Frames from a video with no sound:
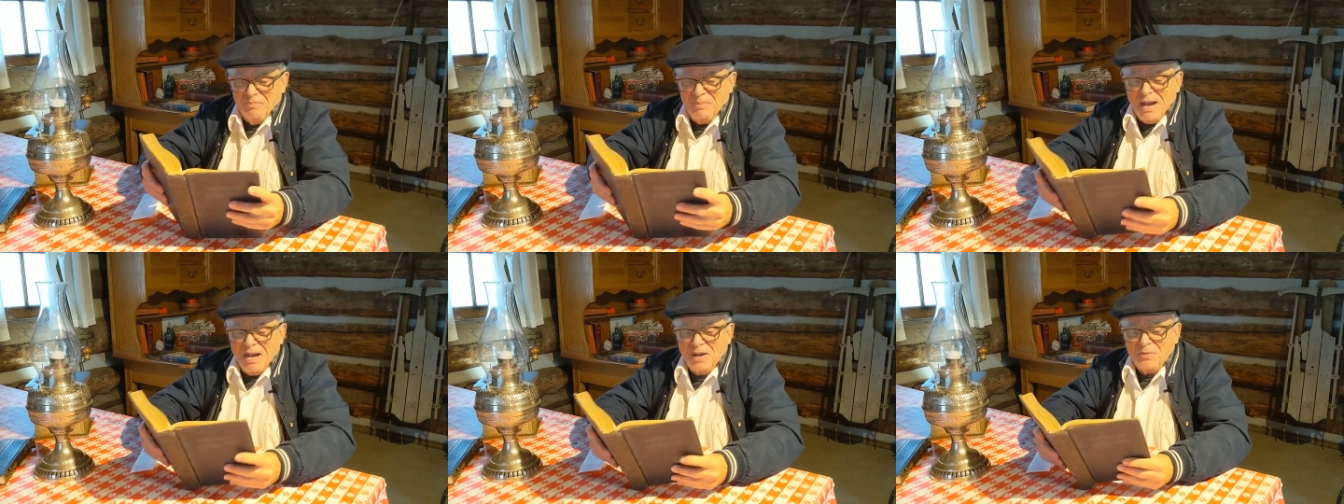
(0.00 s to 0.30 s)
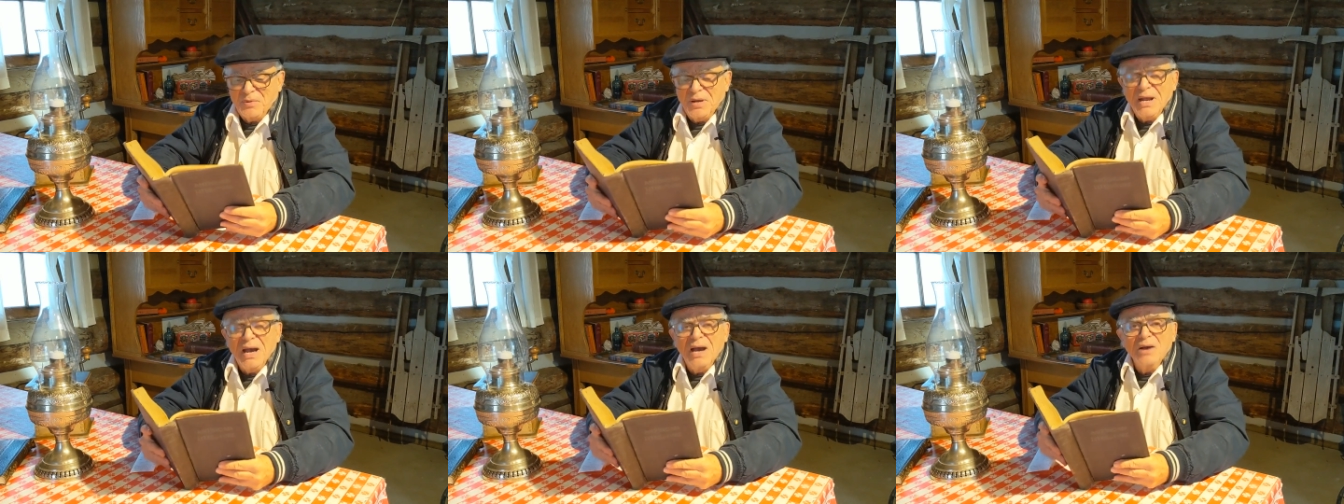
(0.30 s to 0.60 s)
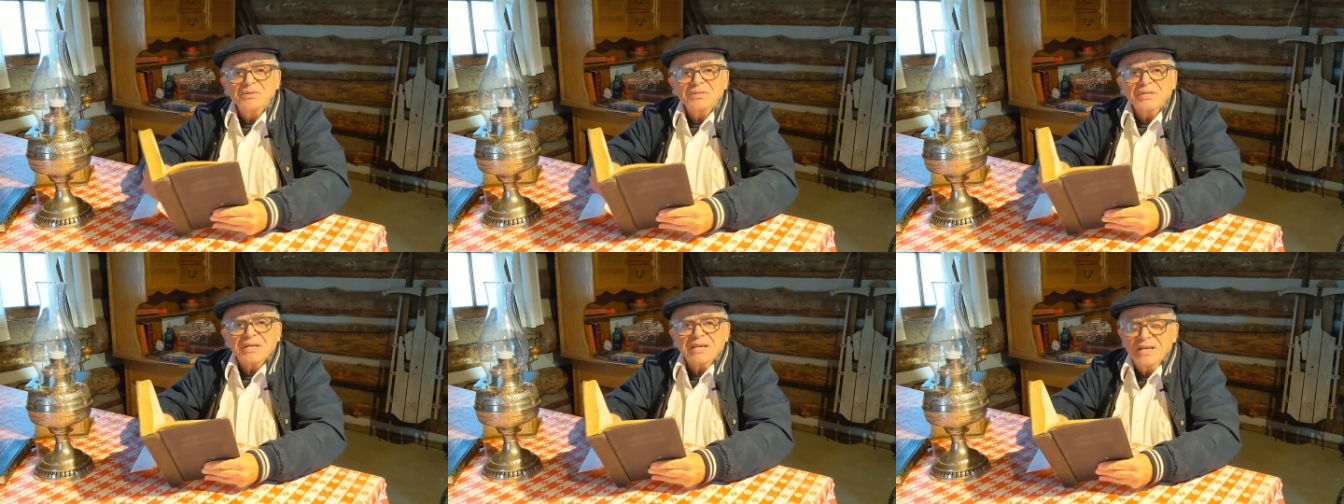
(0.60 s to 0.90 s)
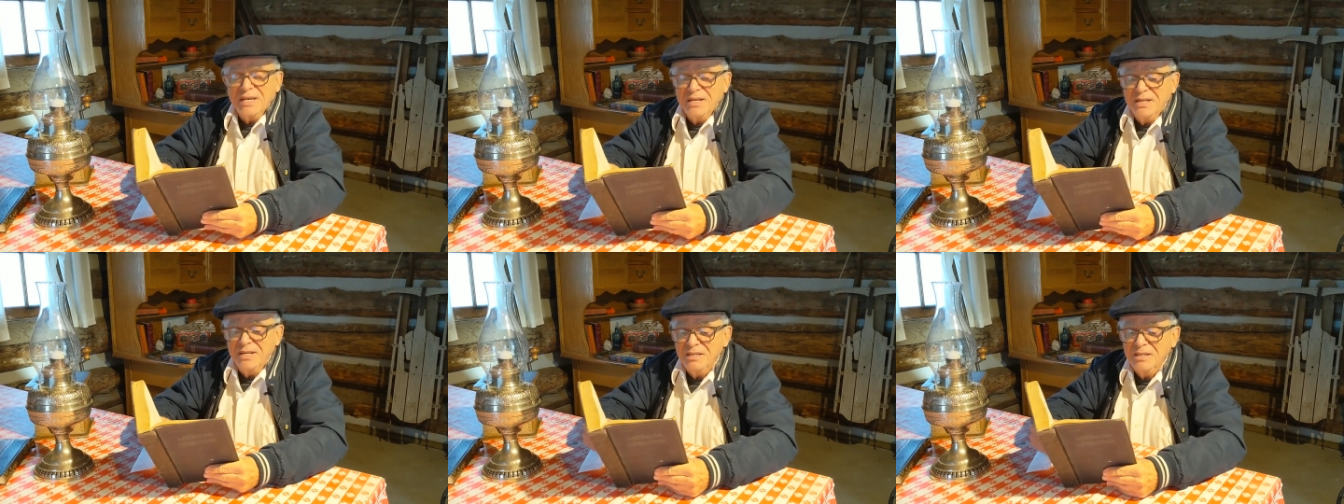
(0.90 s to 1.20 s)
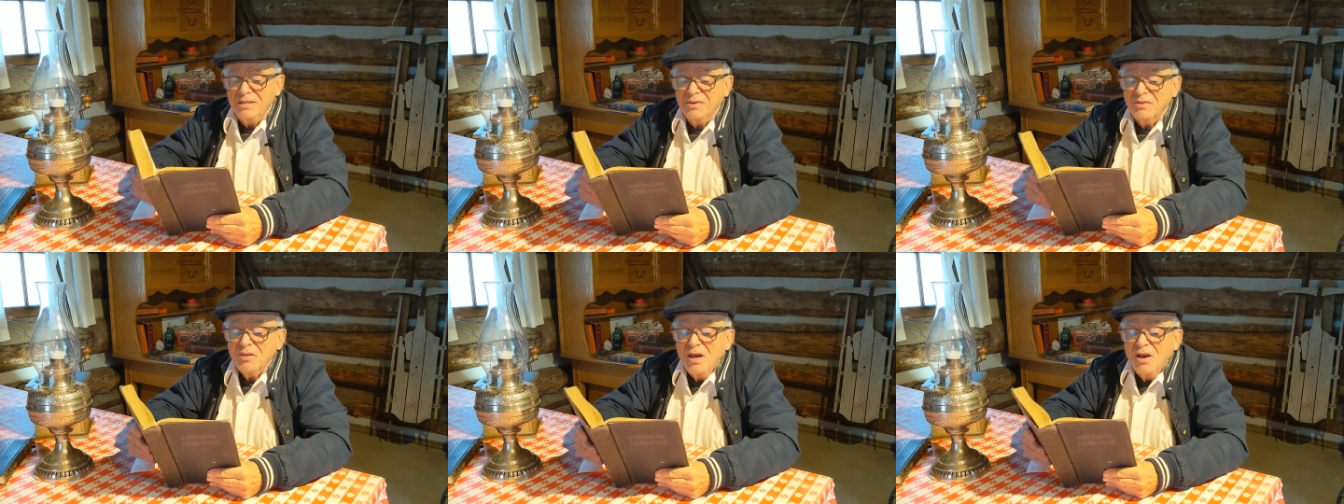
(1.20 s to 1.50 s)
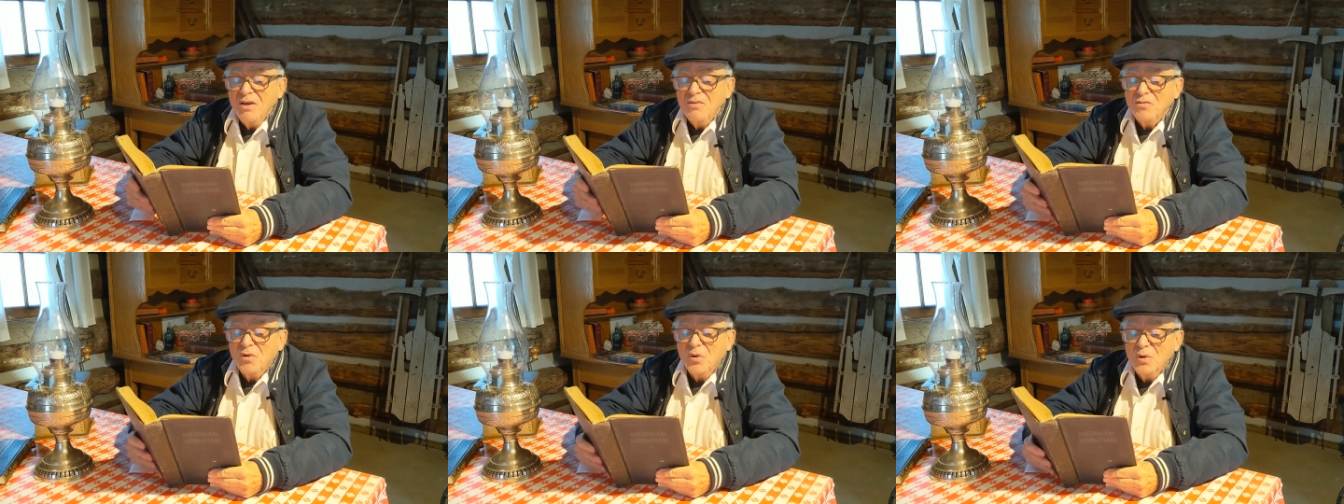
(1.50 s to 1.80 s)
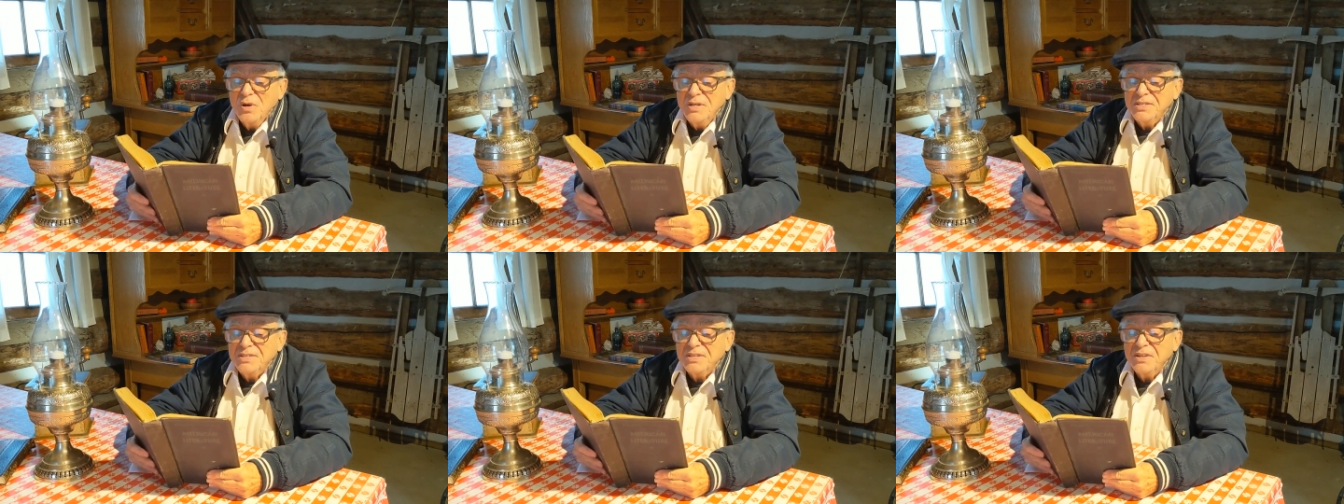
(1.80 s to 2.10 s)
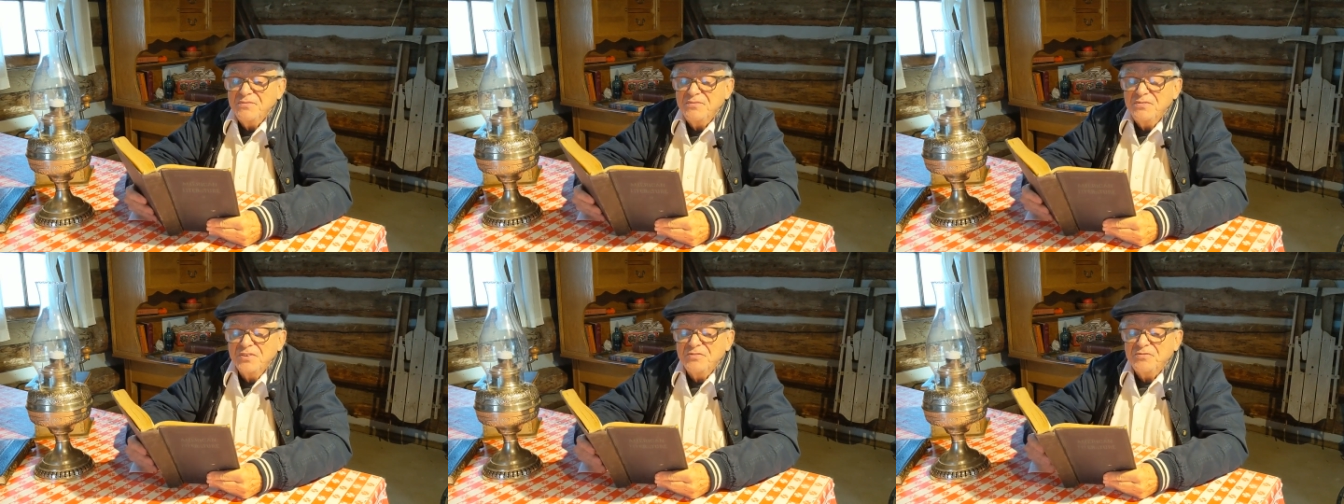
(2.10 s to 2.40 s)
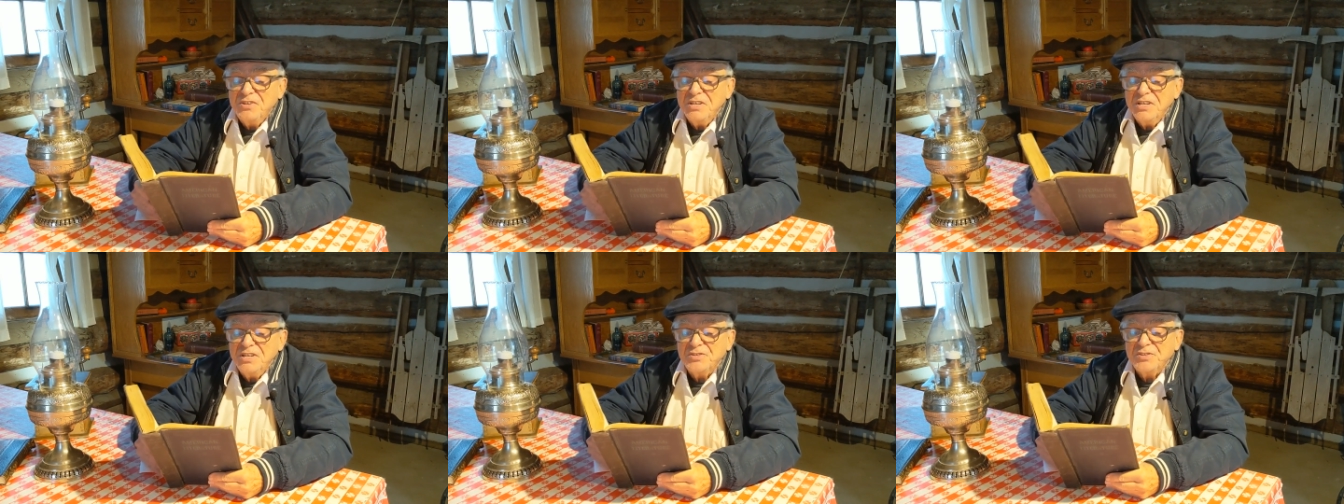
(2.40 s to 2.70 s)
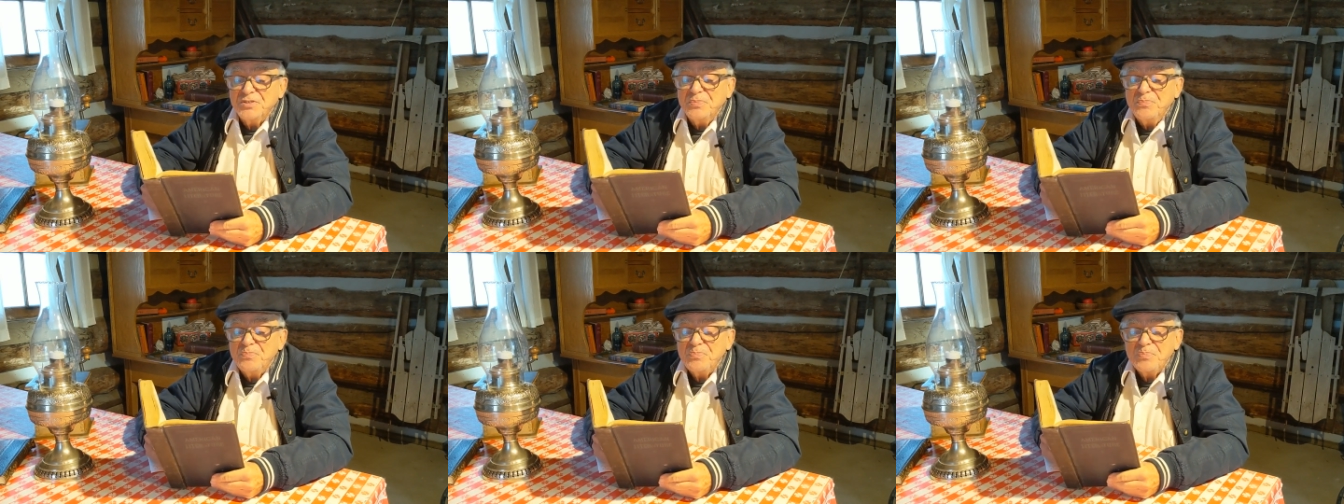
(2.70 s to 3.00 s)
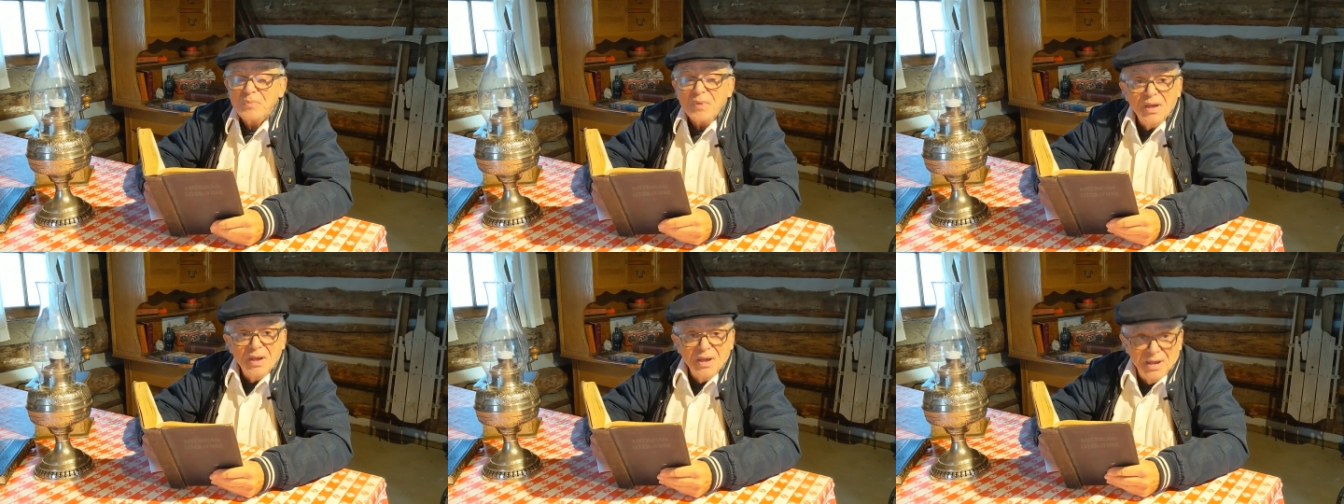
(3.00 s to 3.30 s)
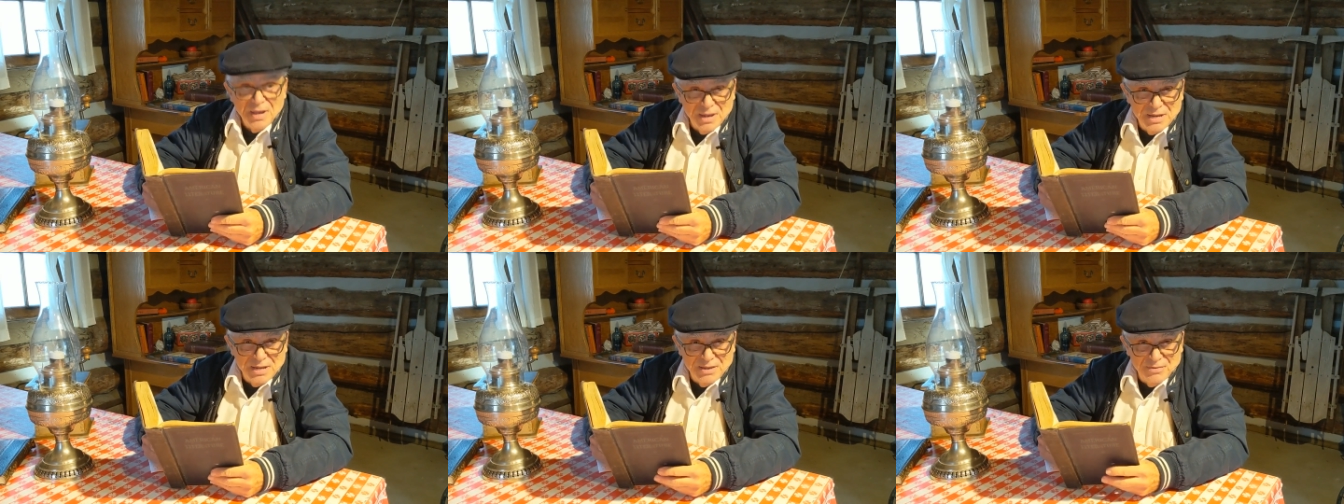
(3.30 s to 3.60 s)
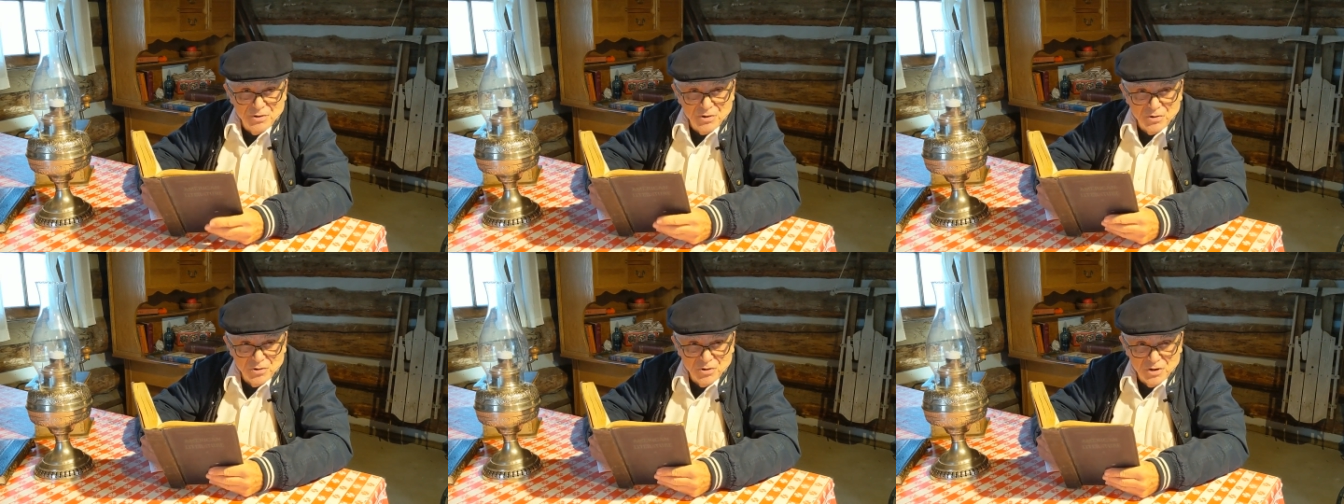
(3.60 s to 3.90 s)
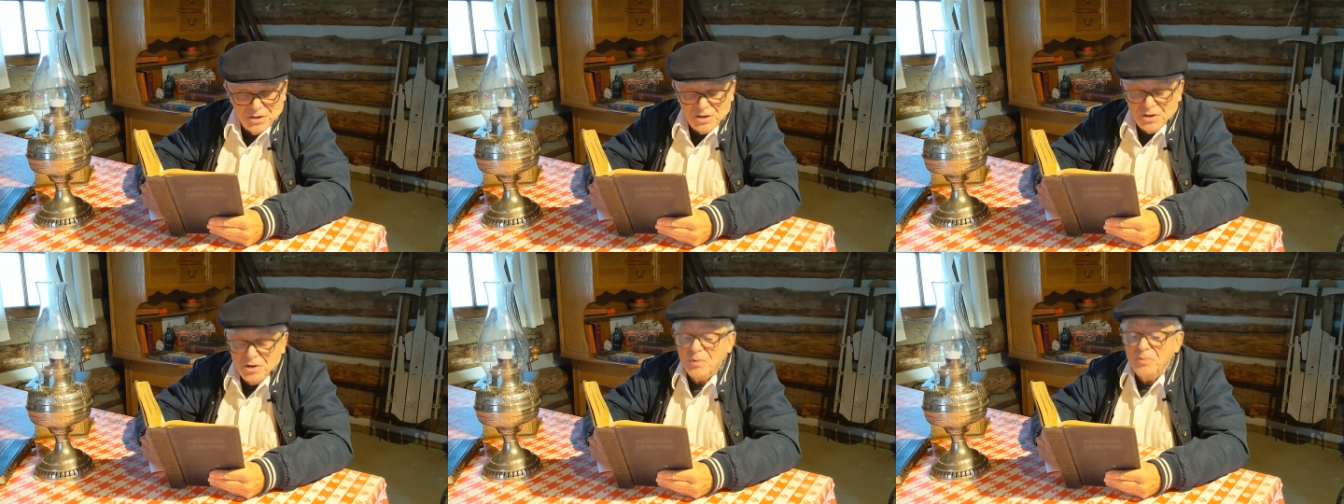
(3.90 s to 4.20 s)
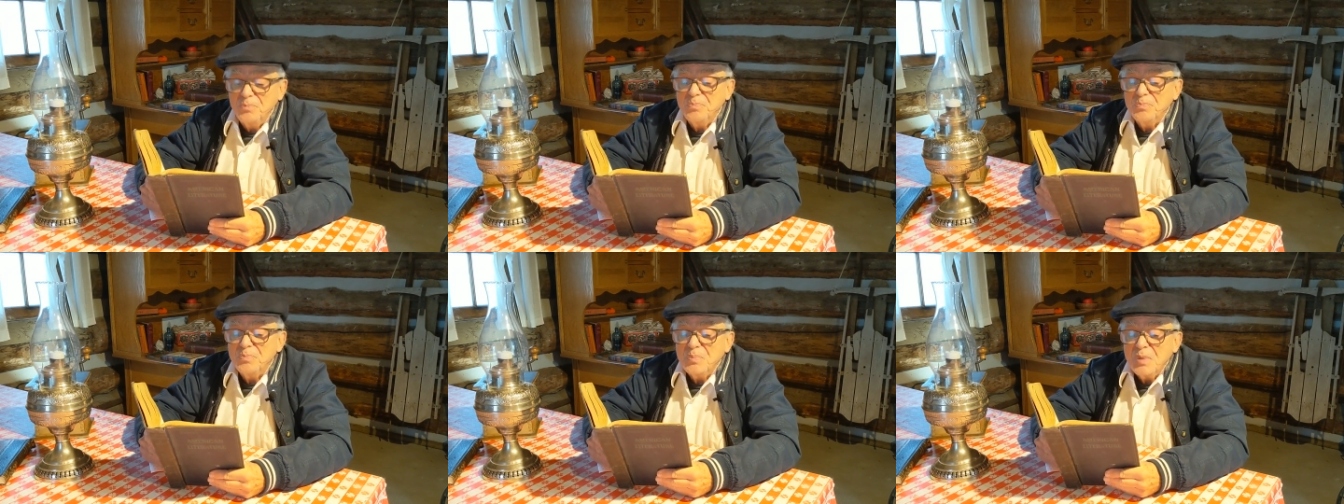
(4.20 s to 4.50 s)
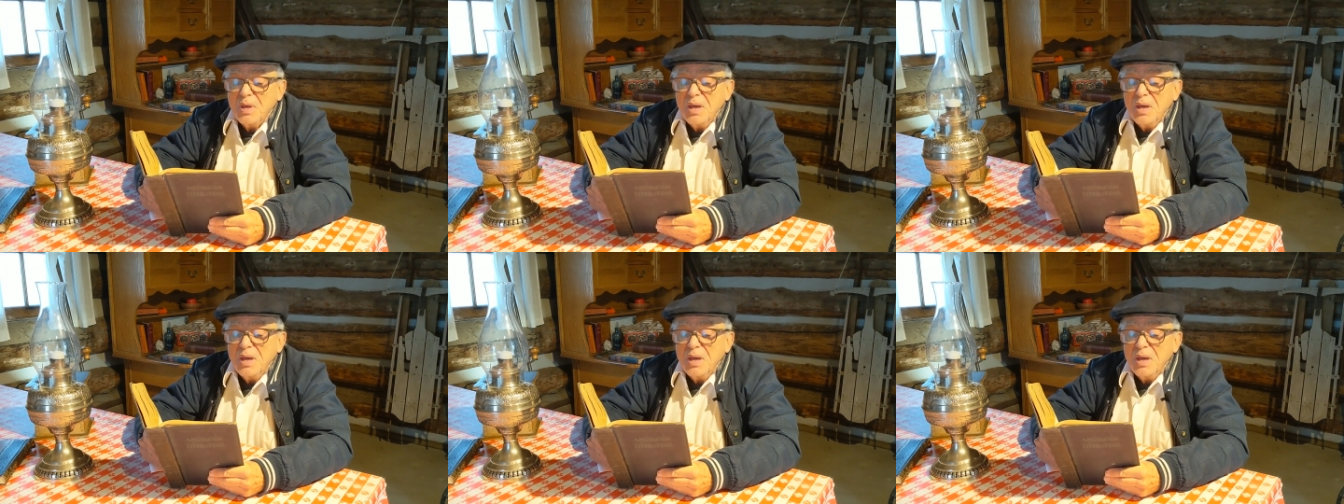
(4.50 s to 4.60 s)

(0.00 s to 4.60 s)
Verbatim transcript: back when I was a kid in the 40s and 50s, and even earlier.